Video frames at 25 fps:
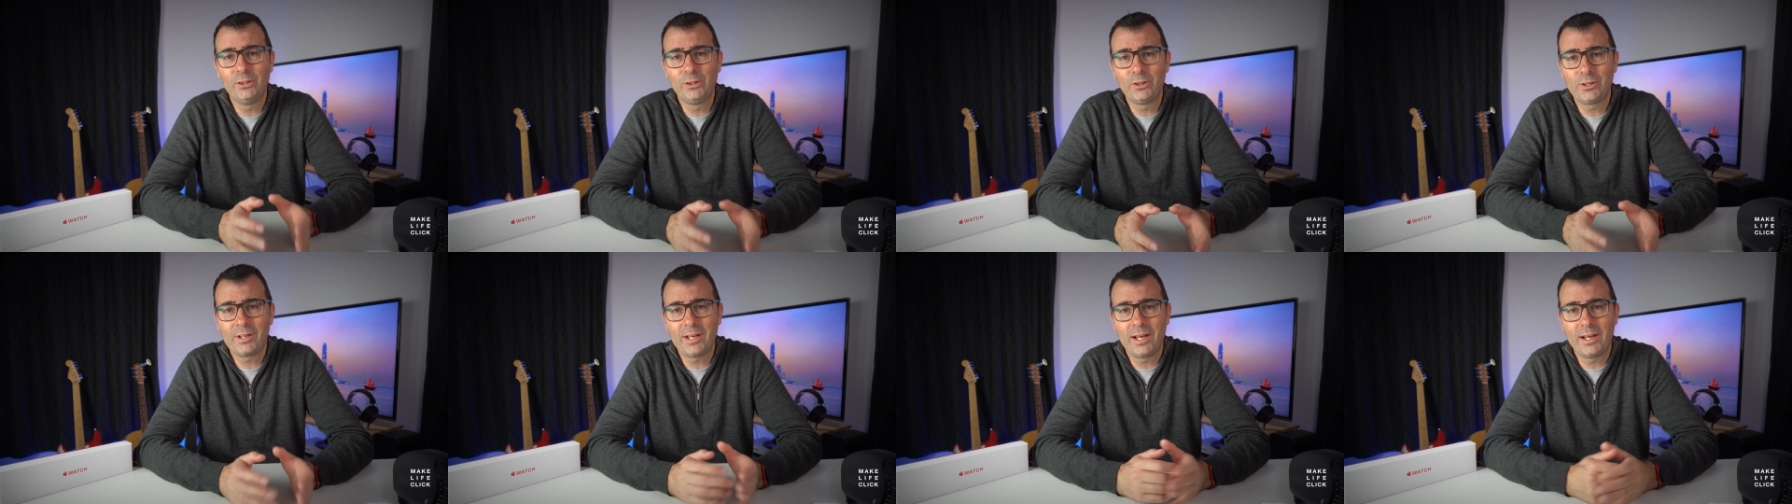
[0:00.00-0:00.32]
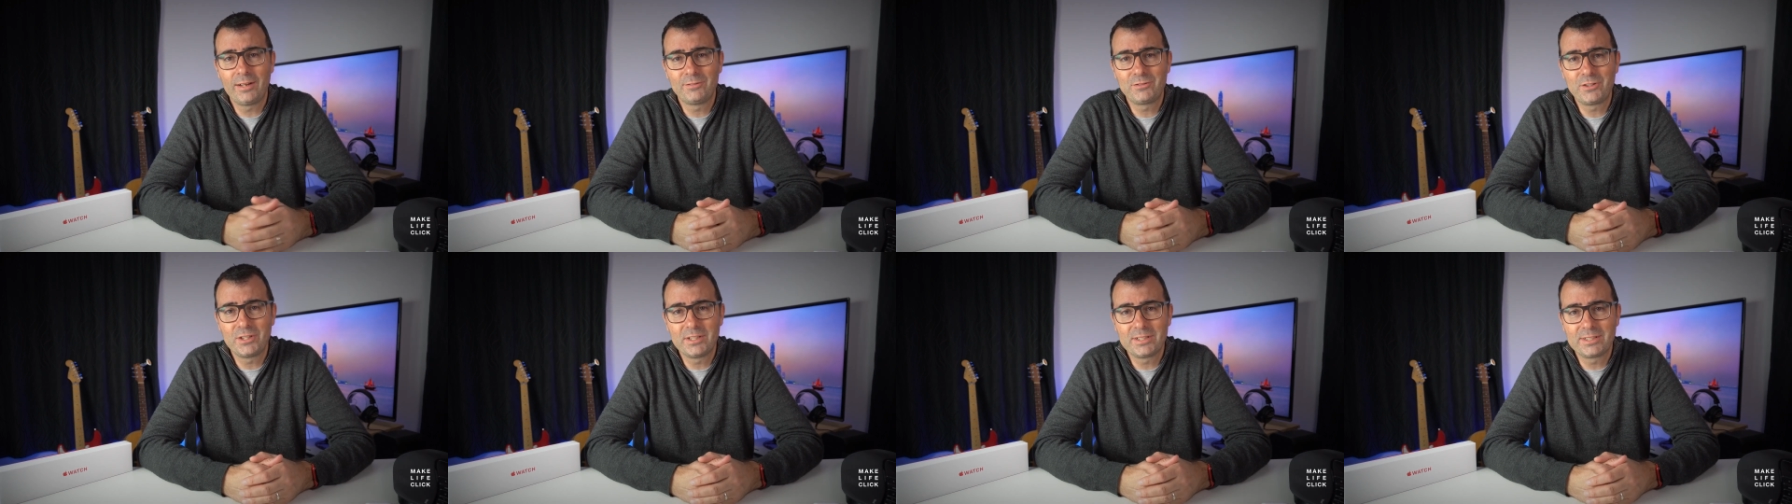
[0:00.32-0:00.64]
Look
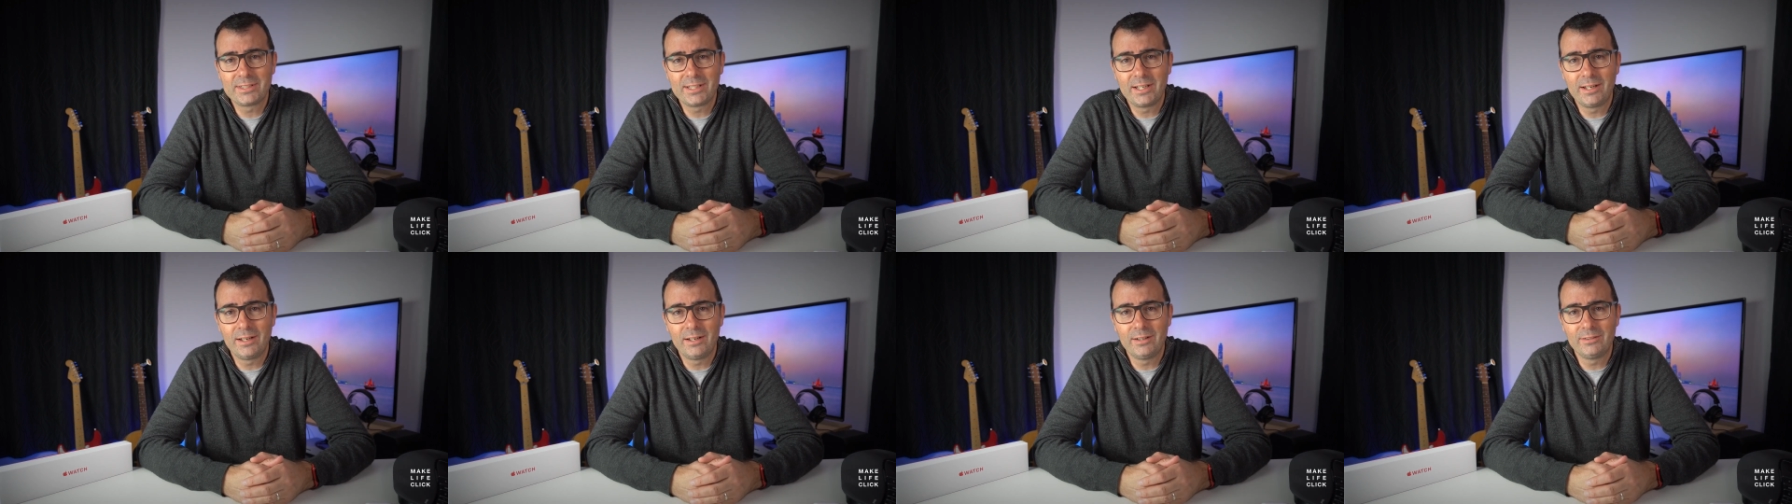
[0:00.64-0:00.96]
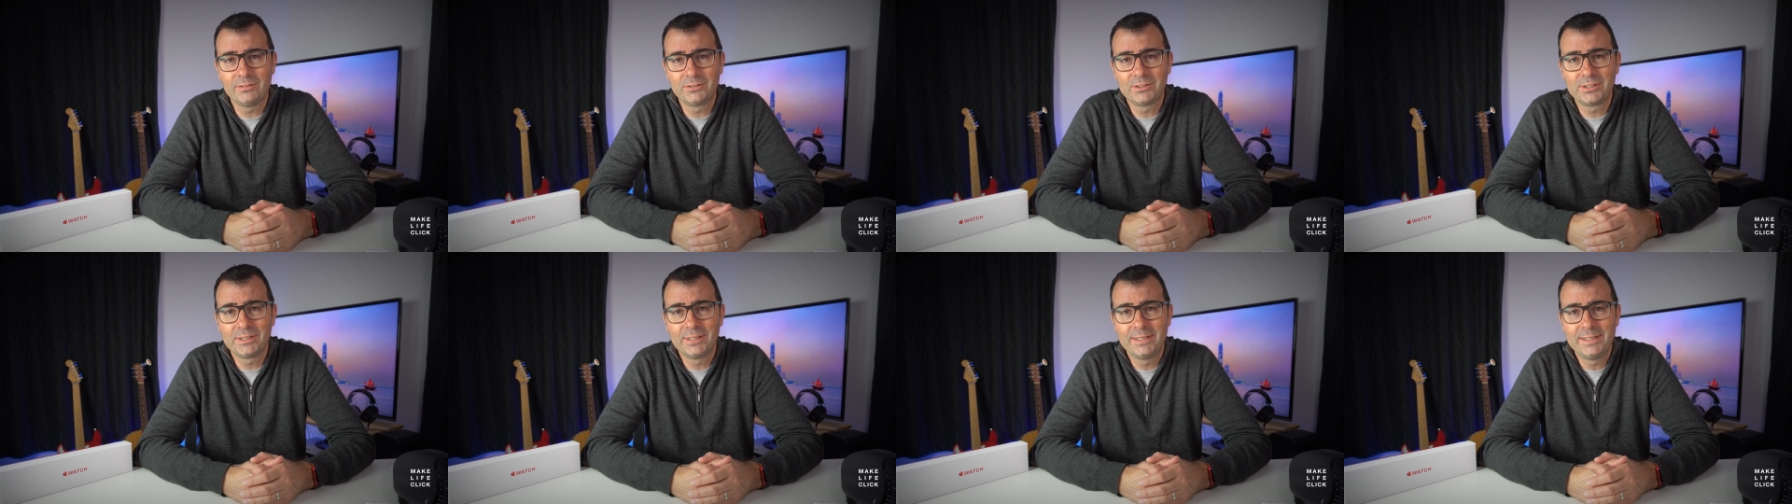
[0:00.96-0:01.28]
after
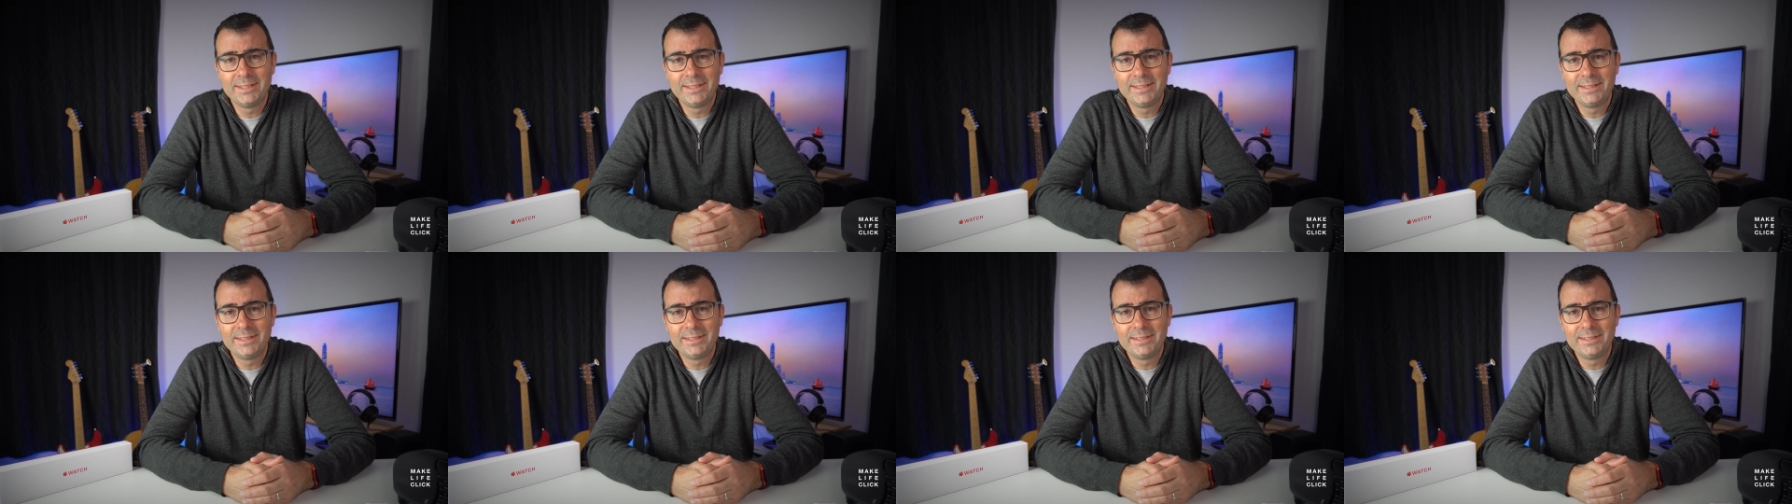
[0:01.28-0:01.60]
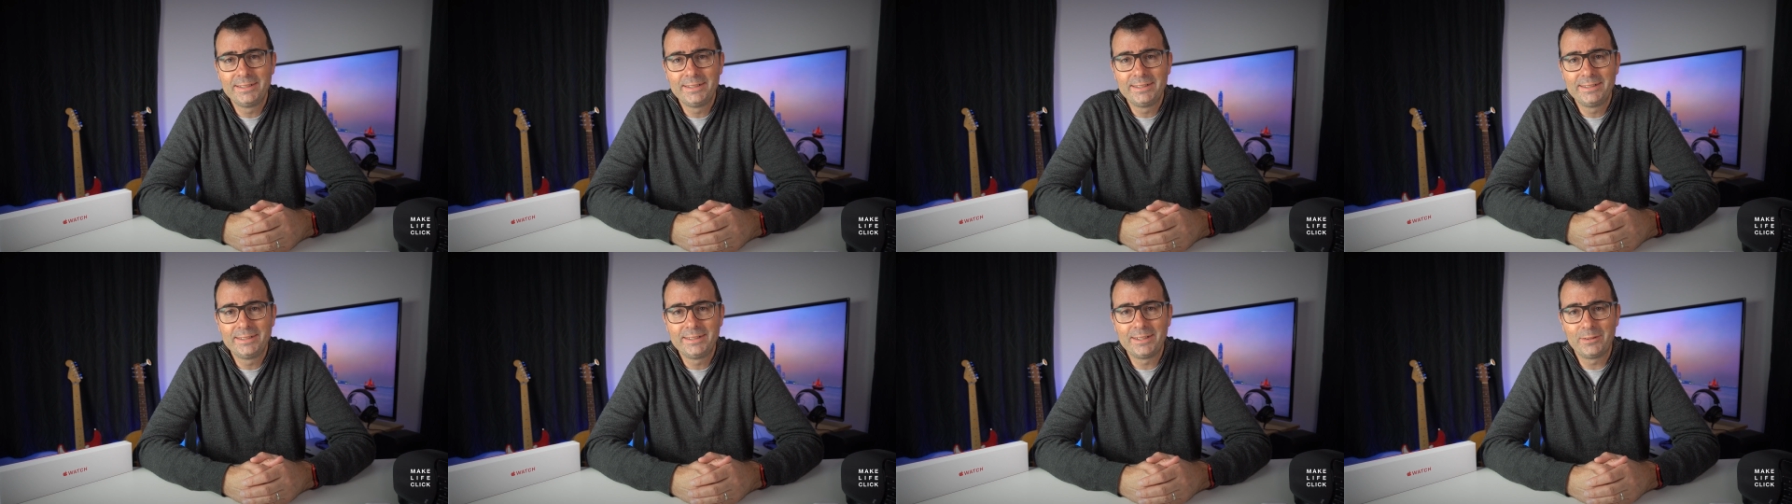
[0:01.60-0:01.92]
yourselves.
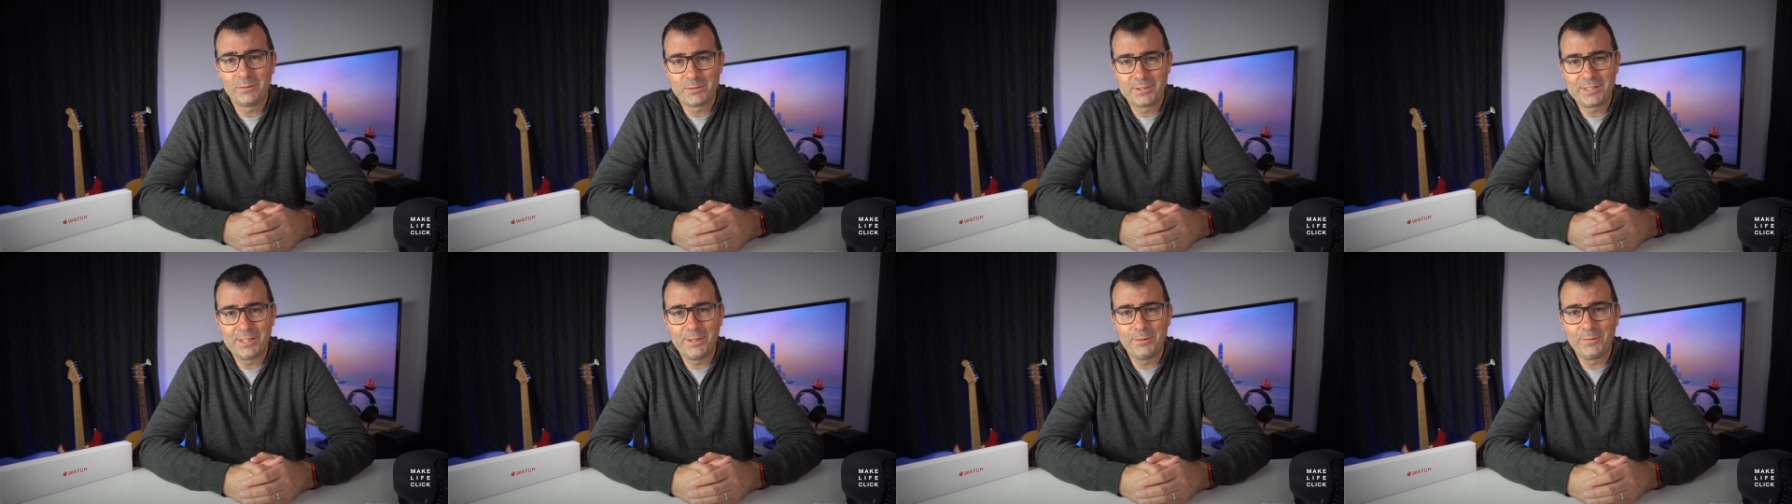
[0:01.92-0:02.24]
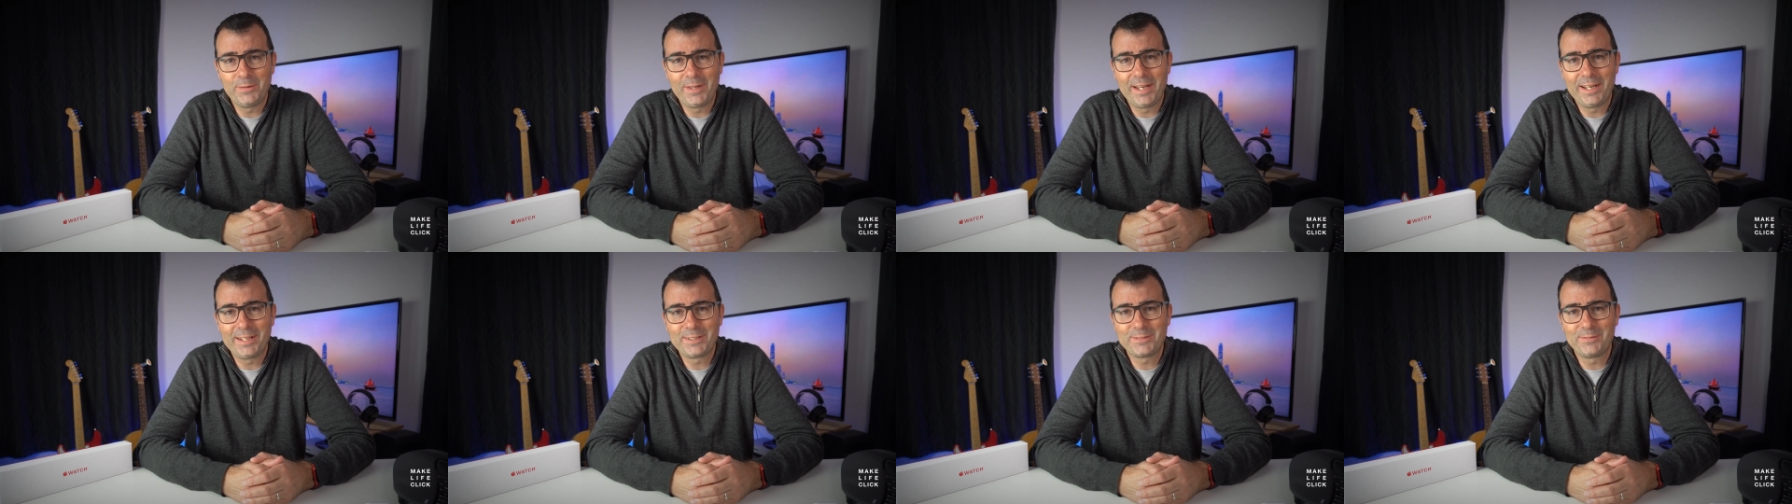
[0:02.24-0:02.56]
And I'll see you
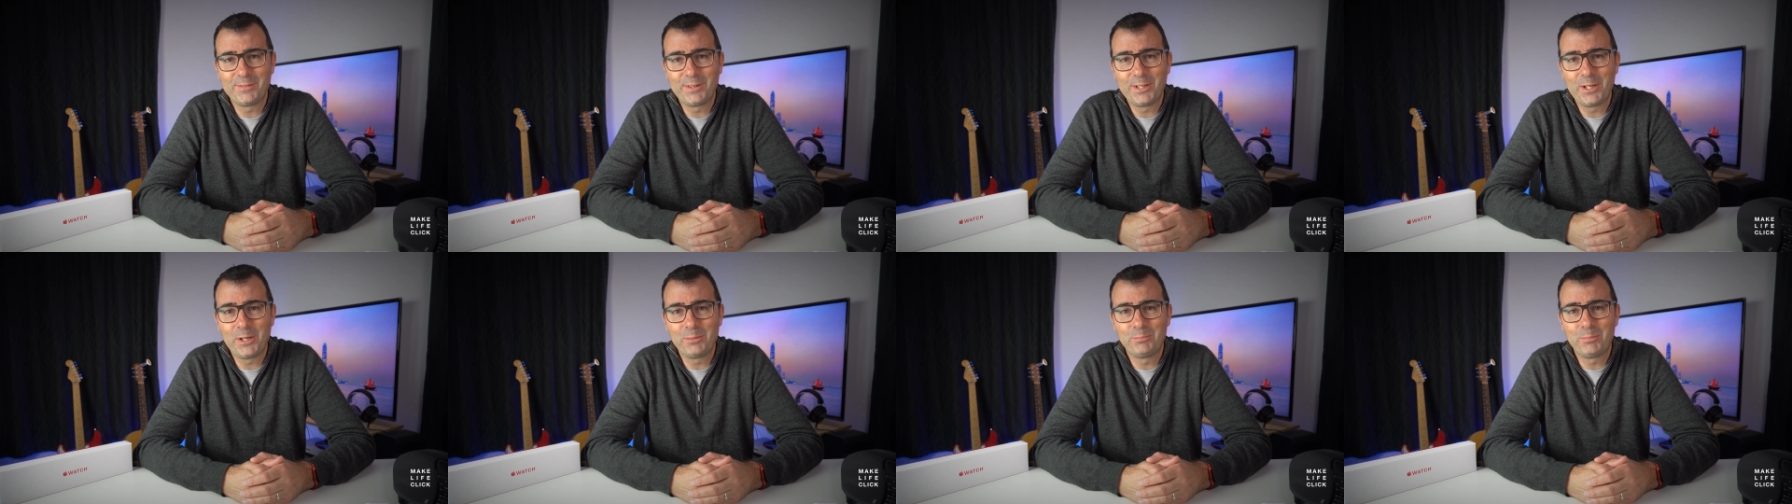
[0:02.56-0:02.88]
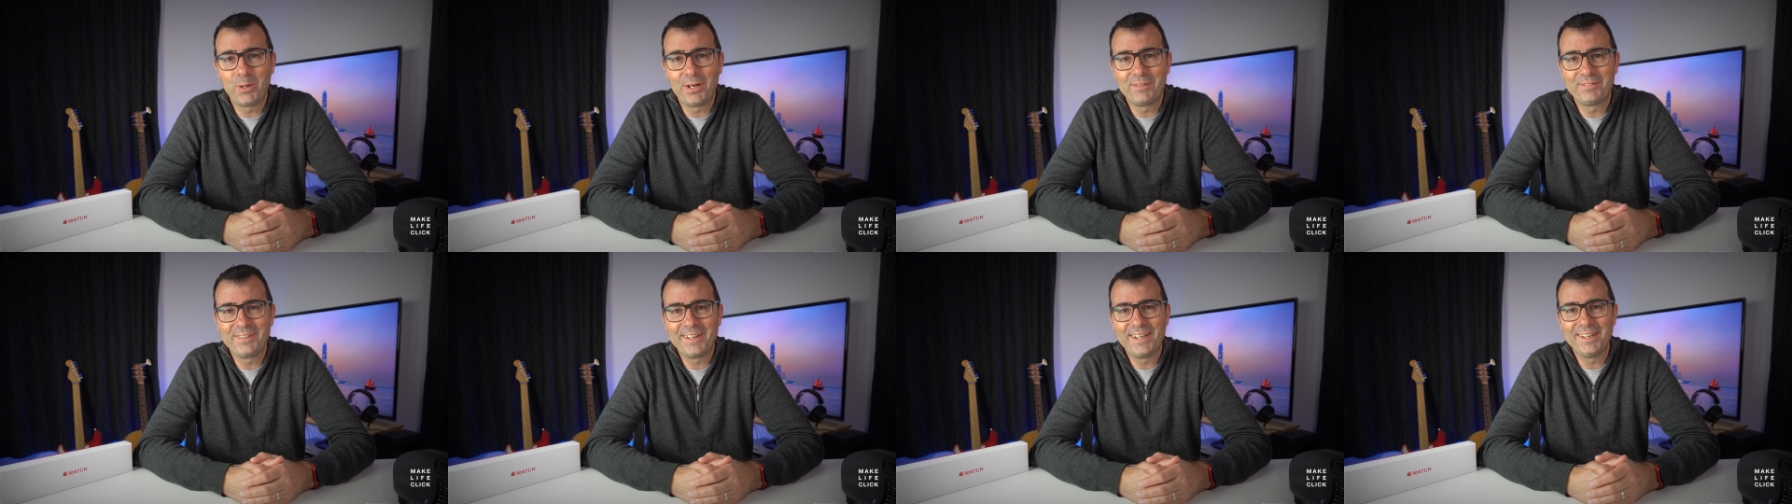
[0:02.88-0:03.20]
in the next video.
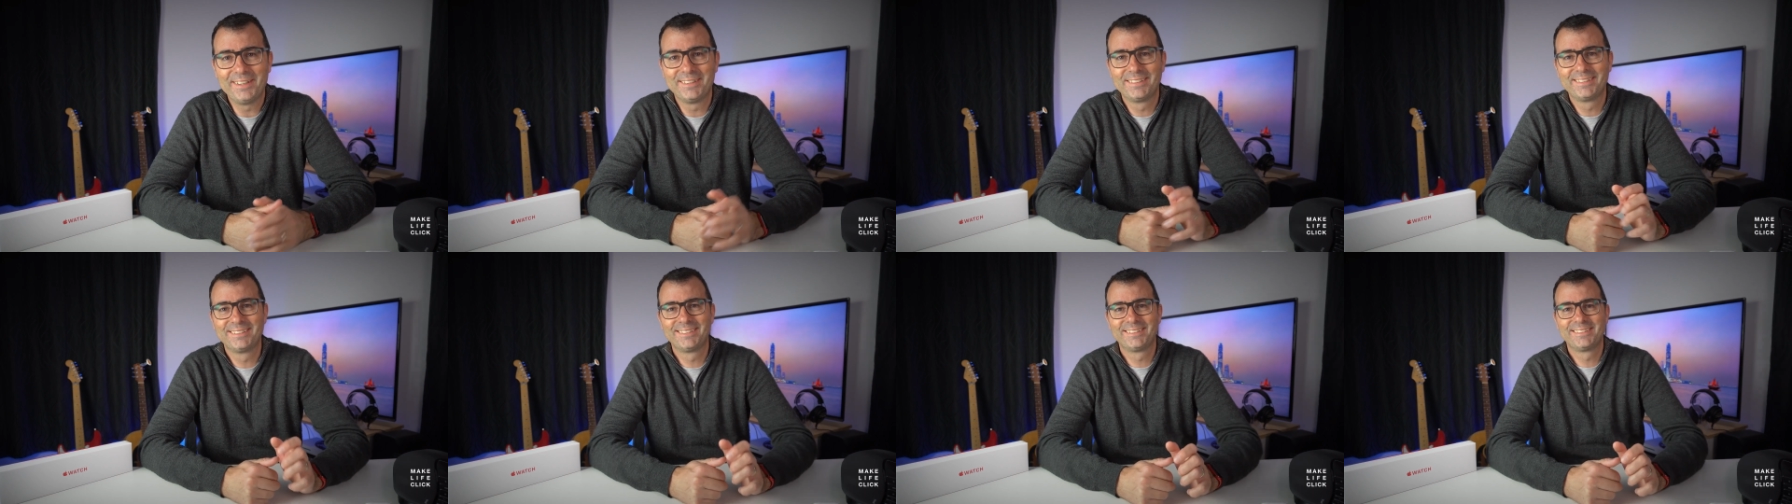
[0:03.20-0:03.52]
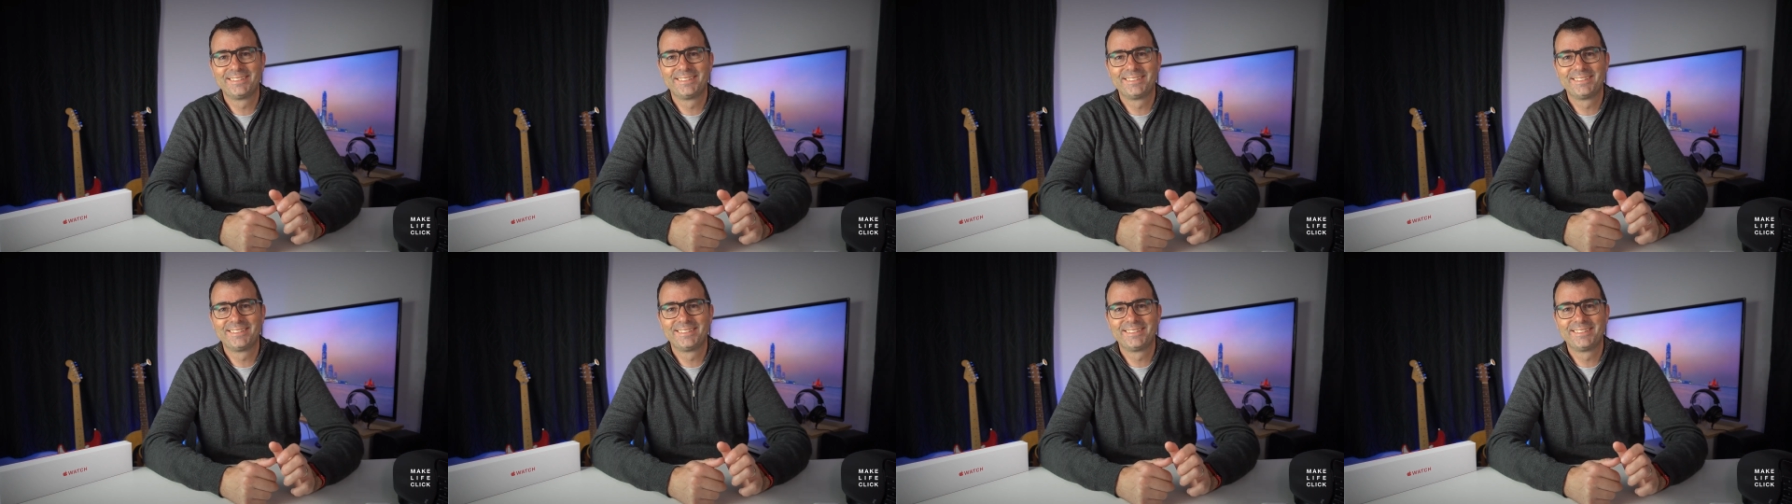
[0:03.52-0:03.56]
Bye for now.